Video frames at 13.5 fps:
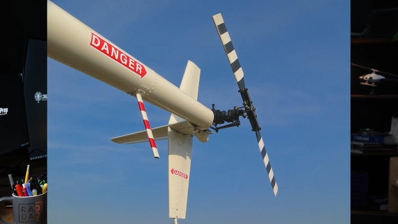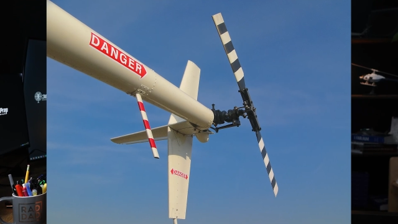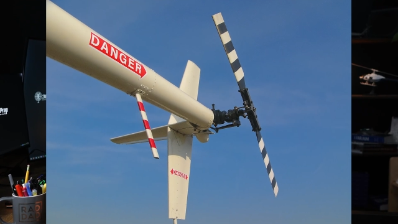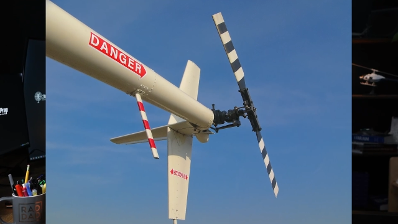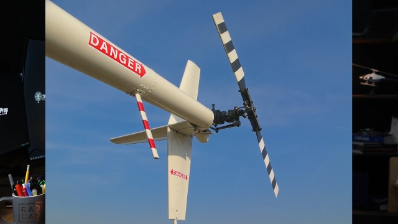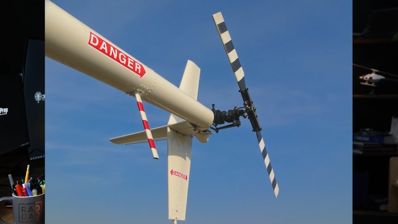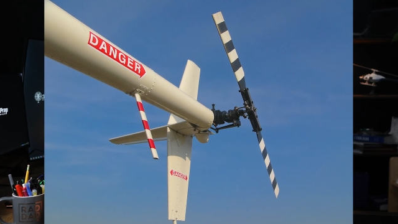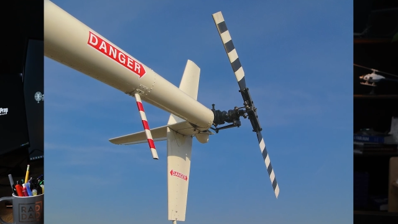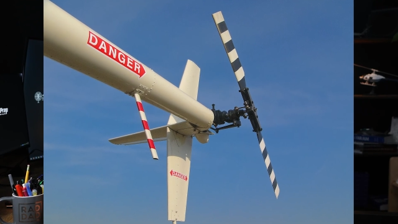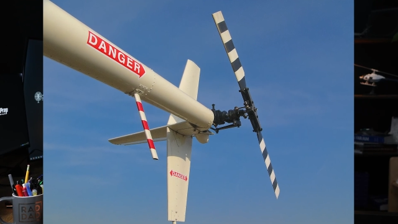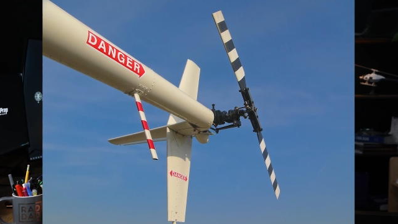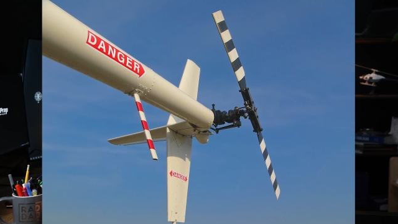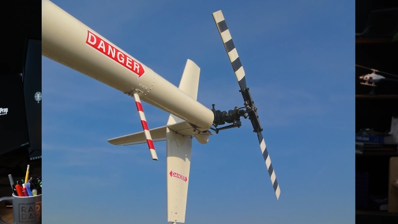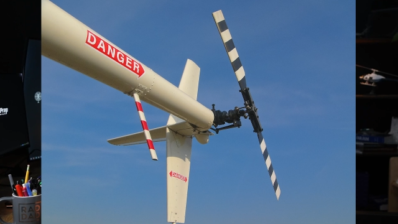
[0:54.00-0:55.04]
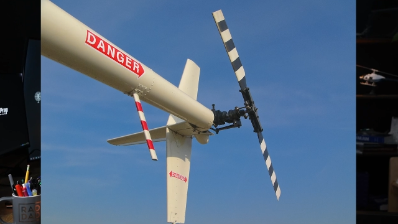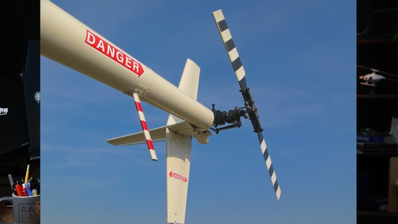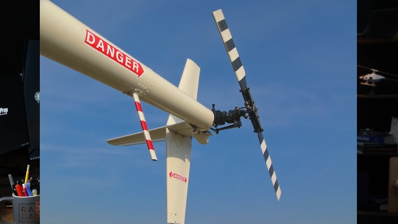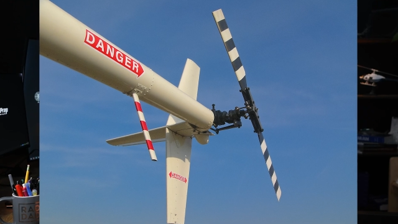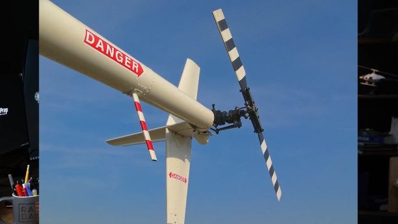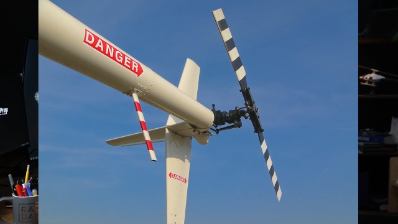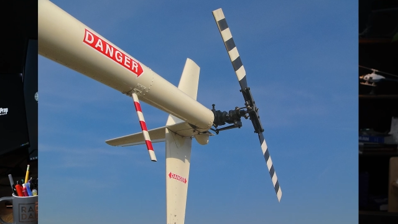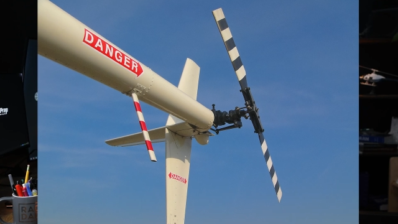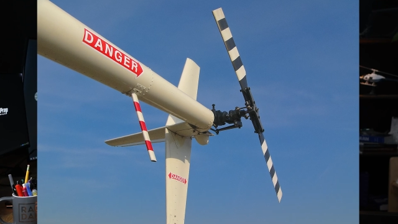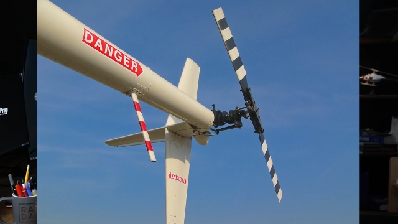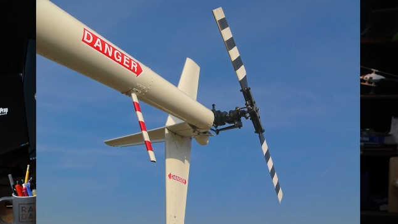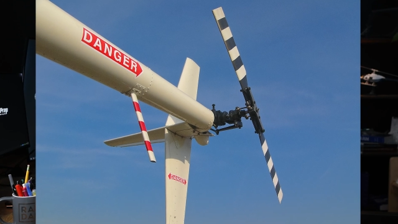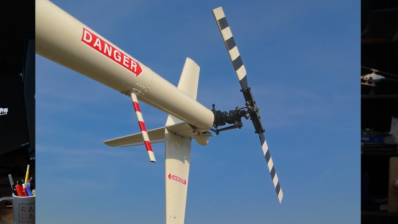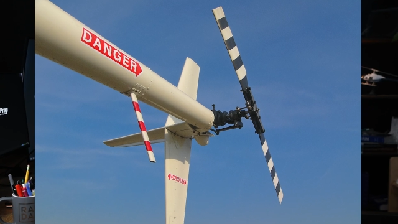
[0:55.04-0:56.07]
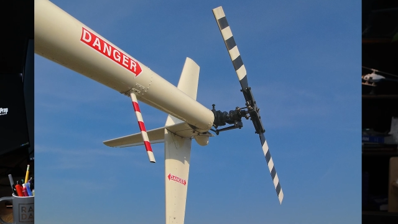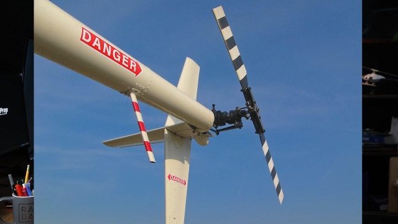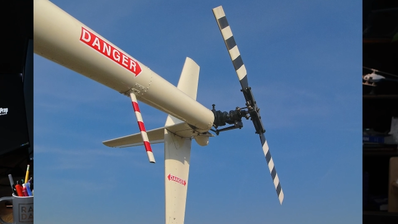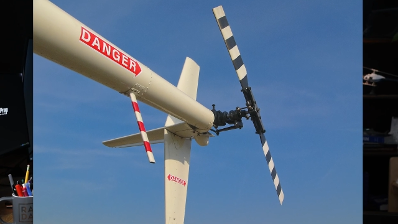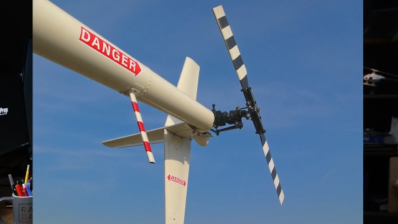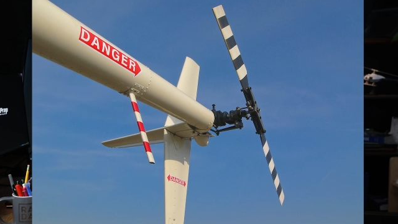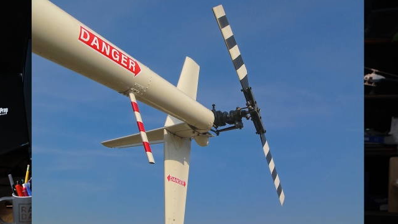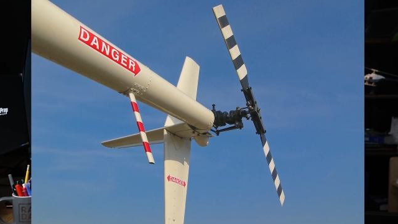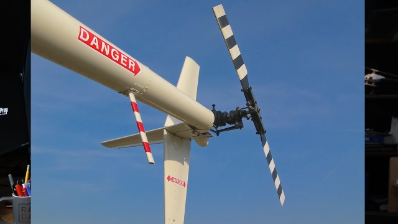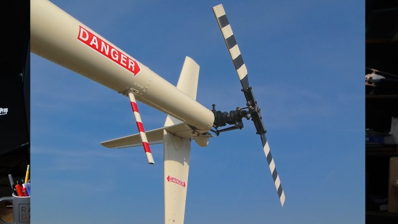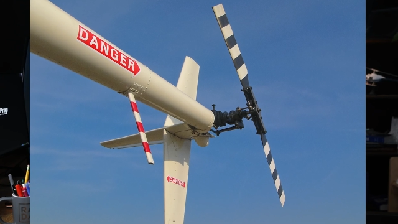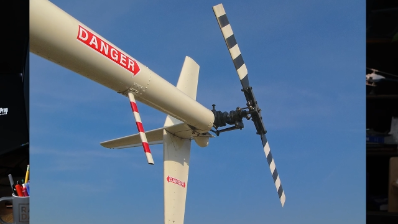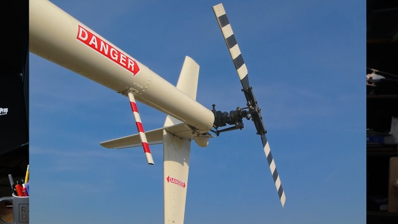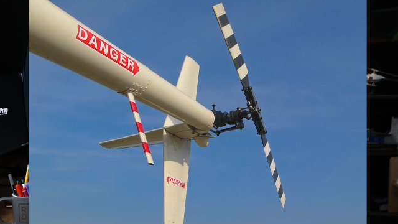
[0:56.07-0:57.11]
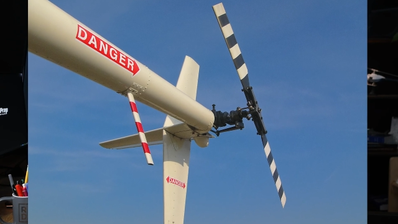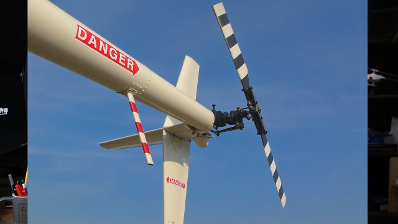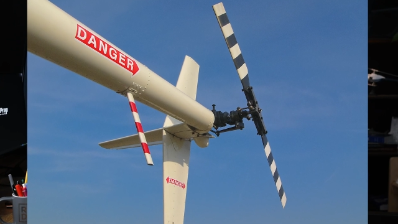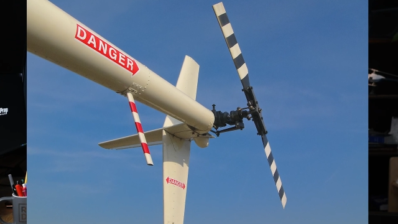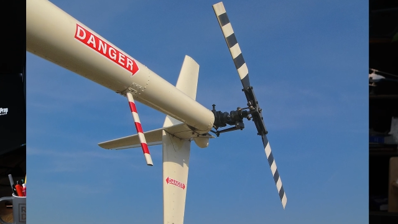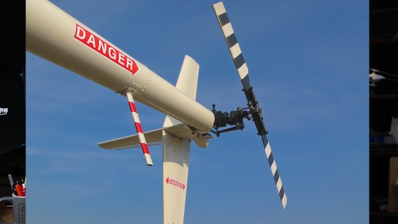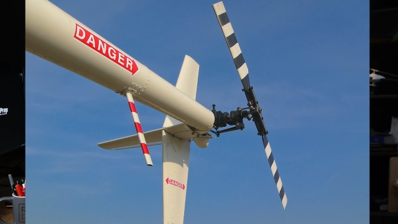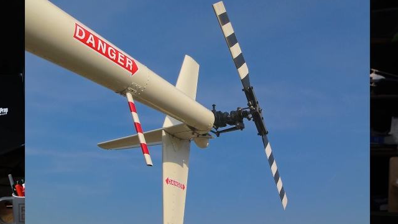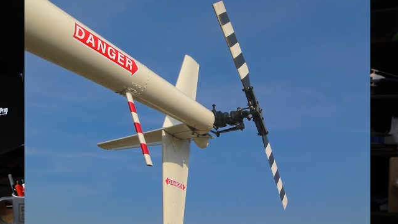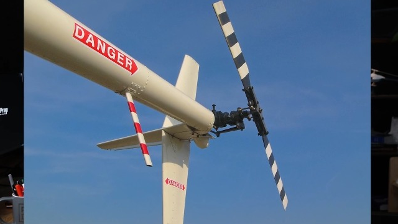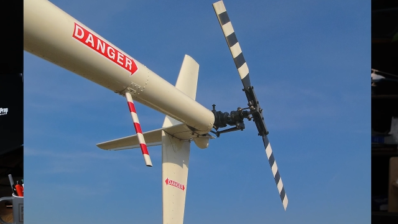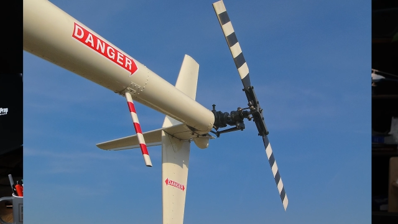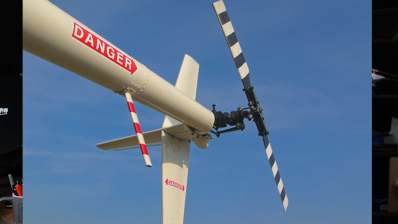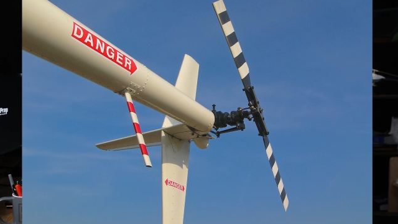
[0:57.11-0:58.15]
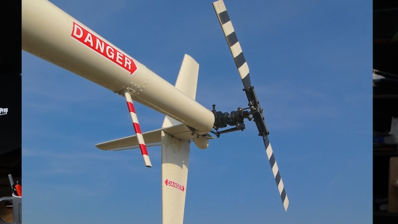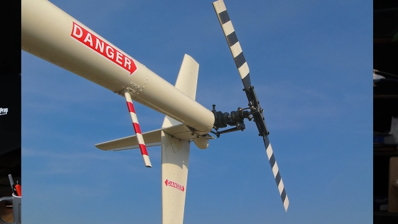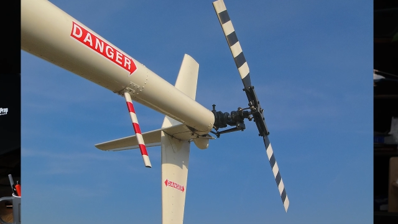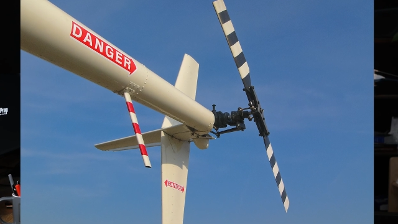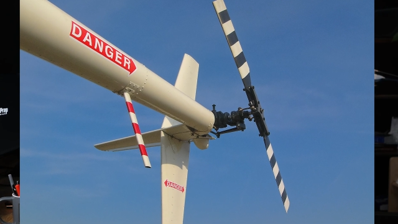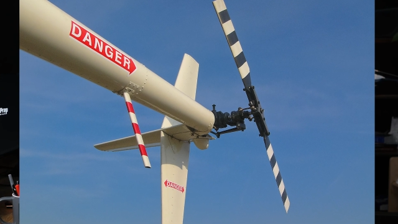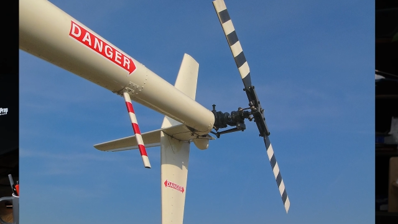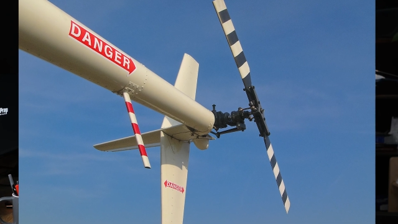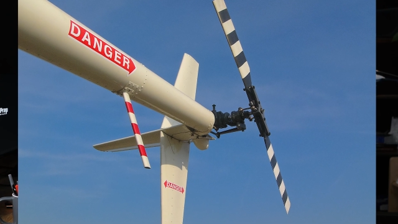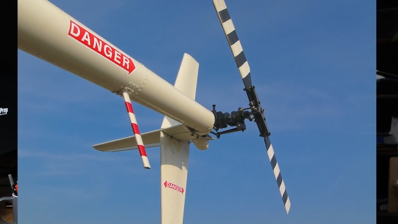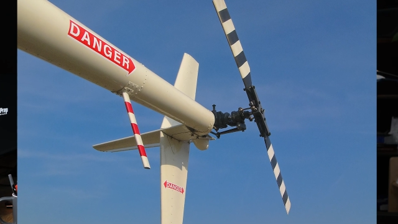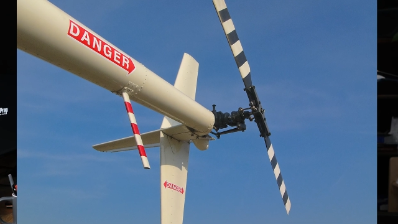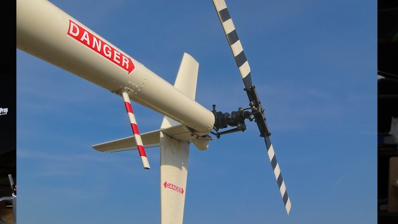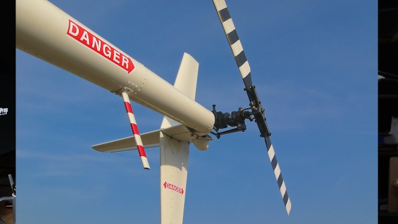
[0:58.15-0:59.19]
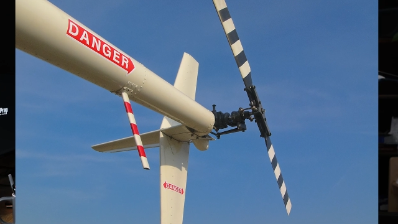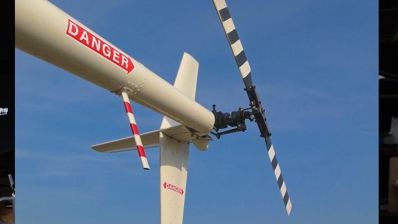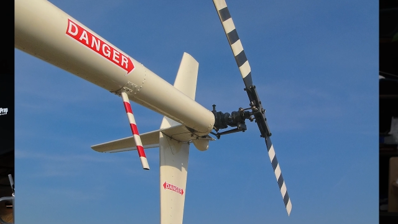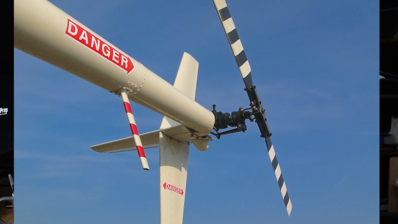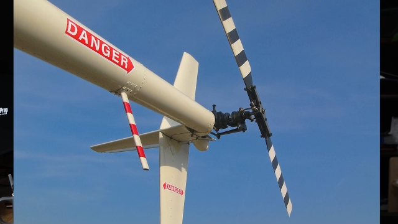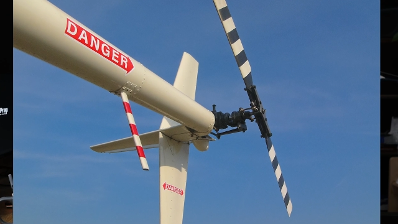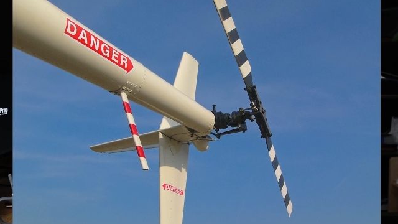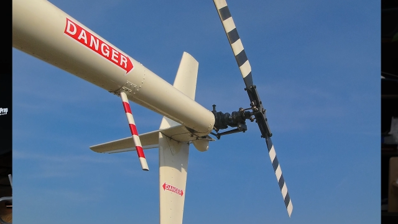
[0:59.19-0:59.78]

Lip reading: Nobody's mouth can be seen.